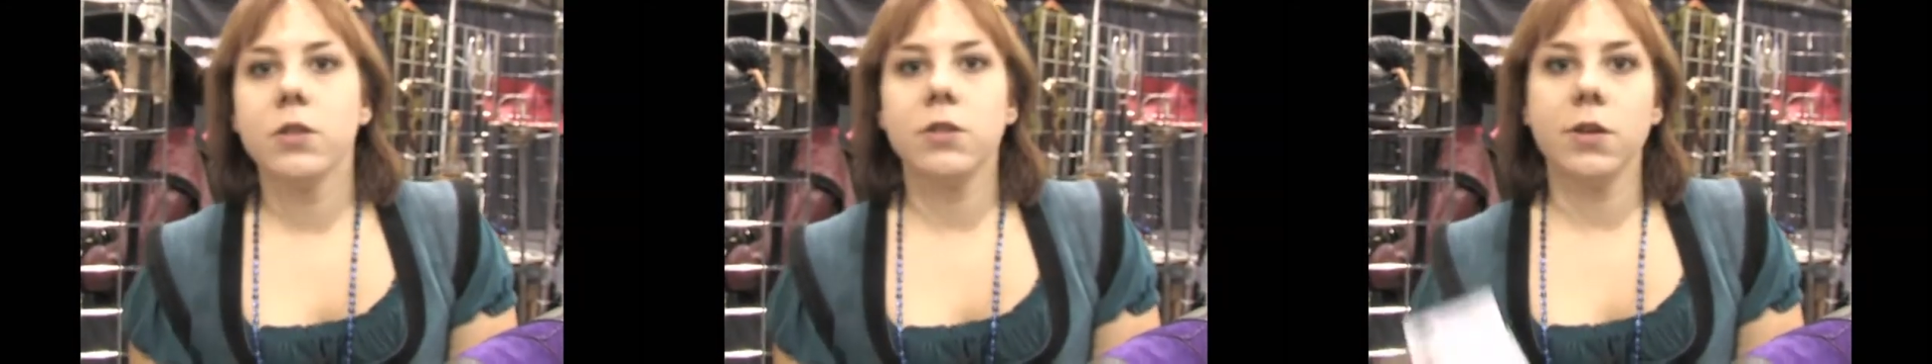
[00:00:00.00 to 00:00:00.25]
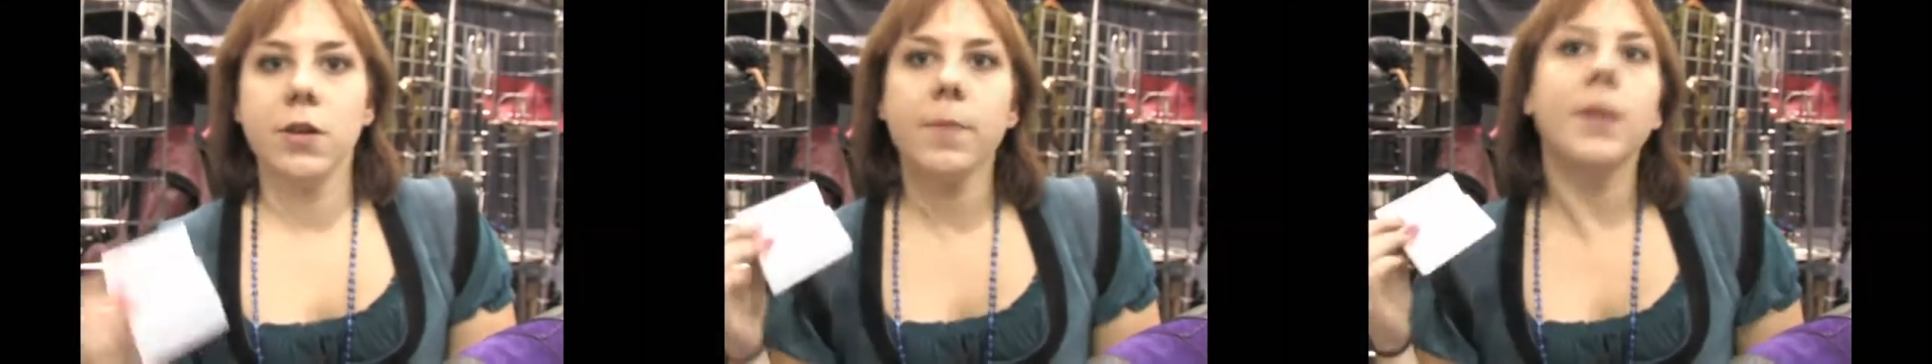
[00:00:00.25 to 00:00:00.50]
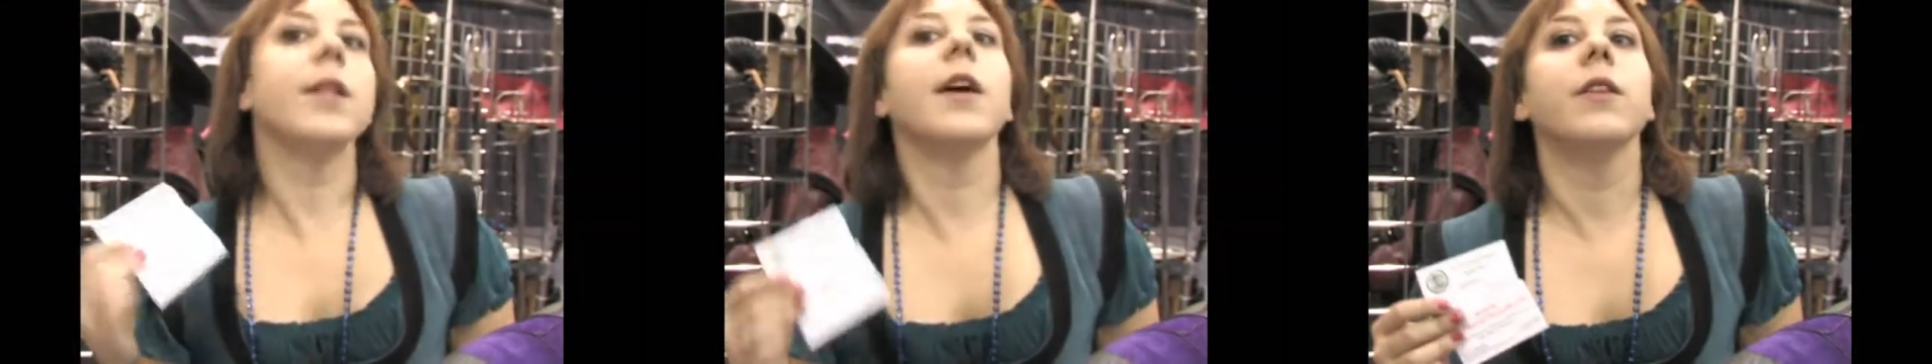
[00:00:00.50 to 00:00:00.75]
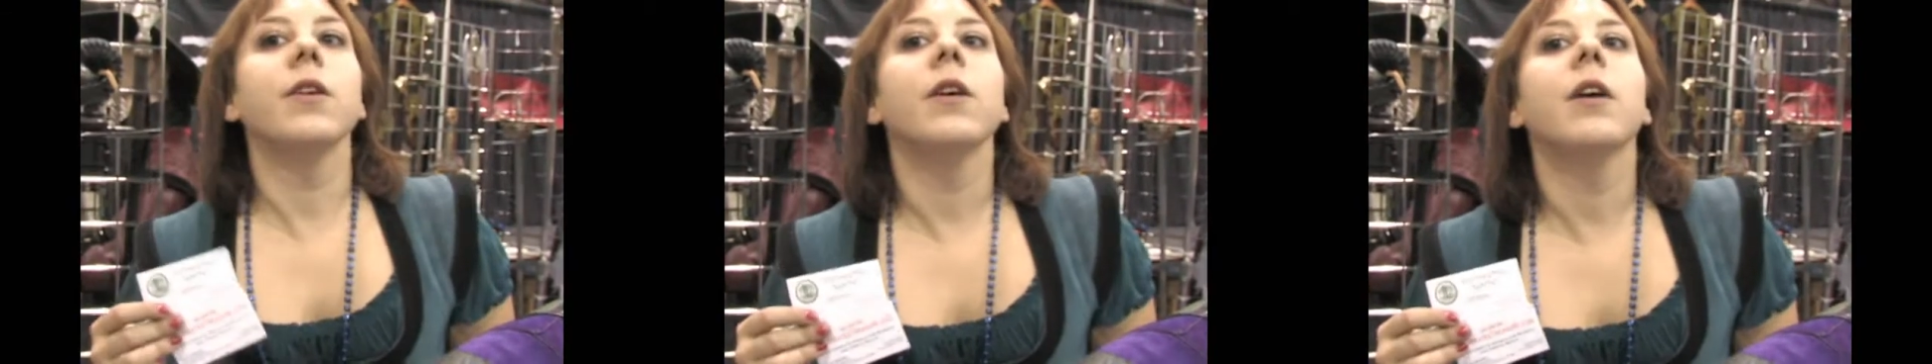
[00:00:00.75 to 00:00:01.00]
Journeyman
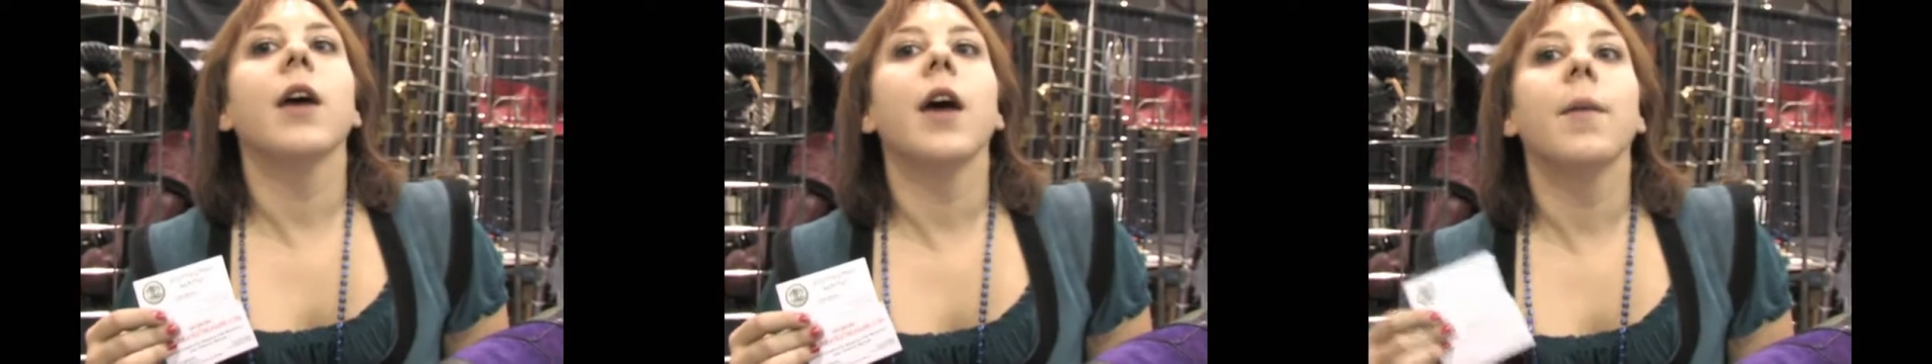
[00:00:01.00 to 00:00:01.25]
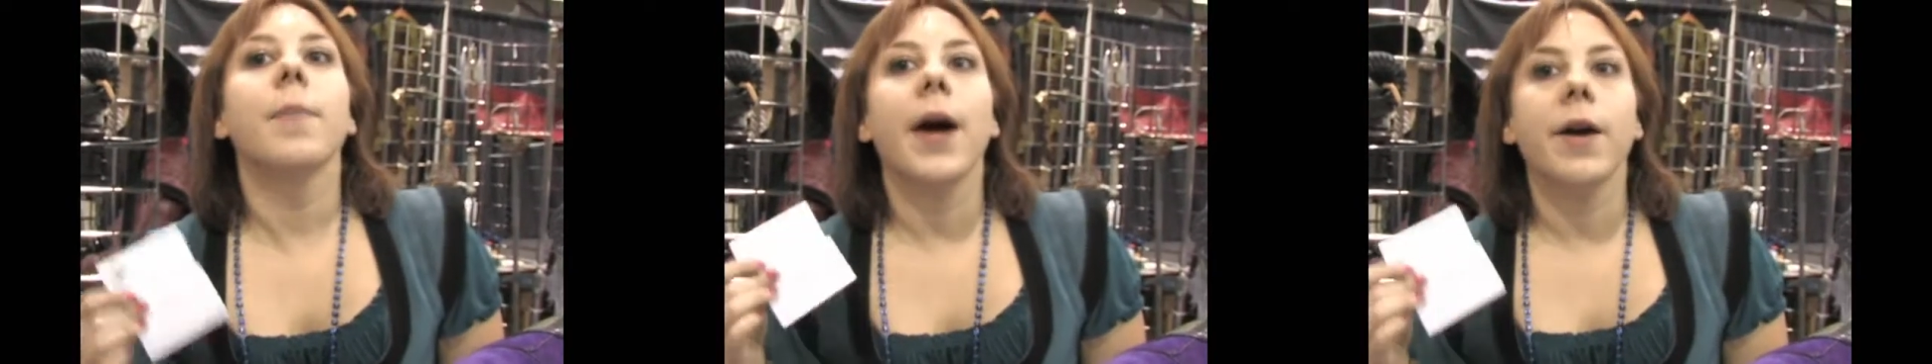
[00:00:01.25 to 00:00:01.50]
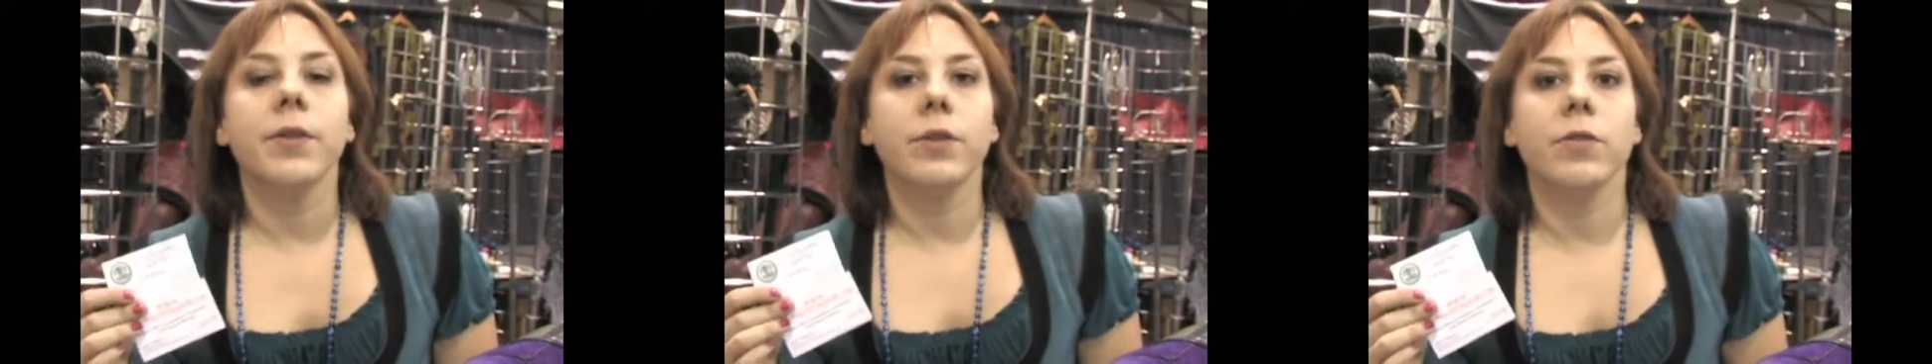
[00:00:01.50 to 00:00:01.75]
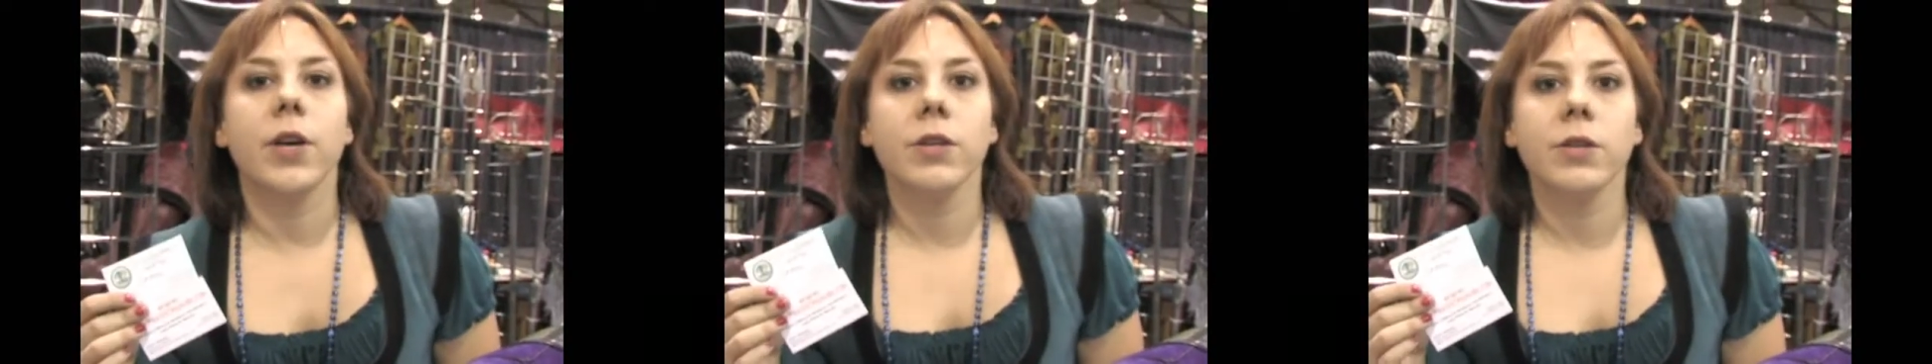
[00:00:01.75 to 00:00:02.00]
Leather and
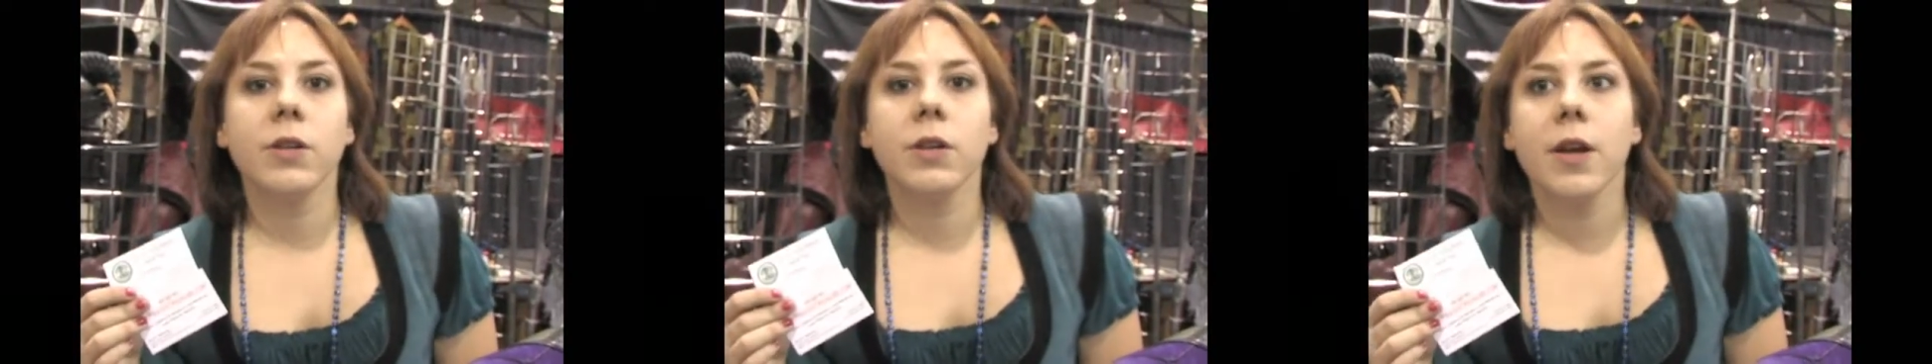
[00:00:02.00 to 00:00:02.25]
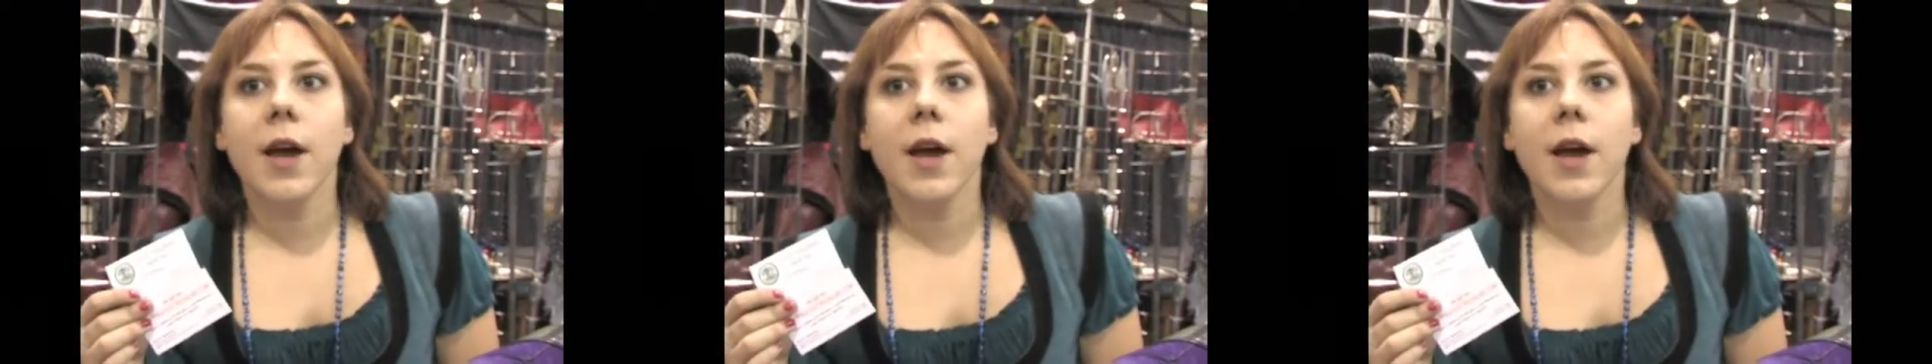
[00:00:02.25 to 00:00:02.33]
Pirate's Treasure